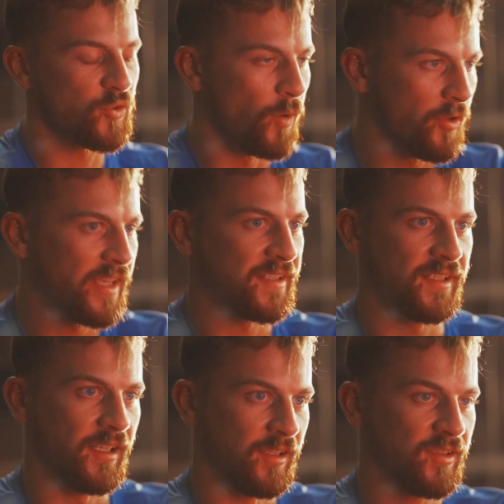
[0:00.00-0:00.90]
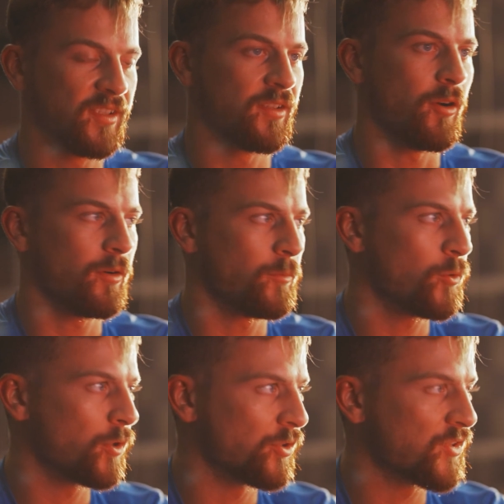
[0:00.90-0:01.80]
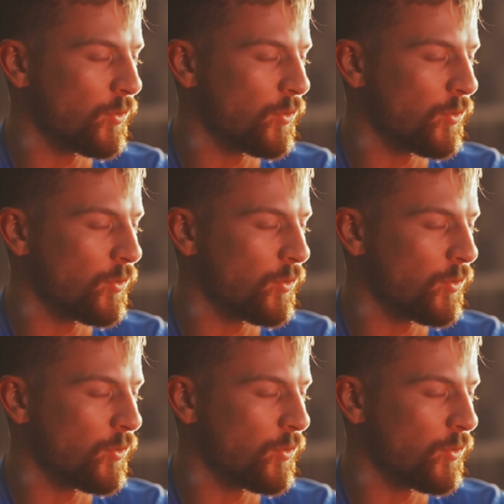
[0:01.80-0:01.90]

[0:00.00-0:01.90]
So all that said, Star Wars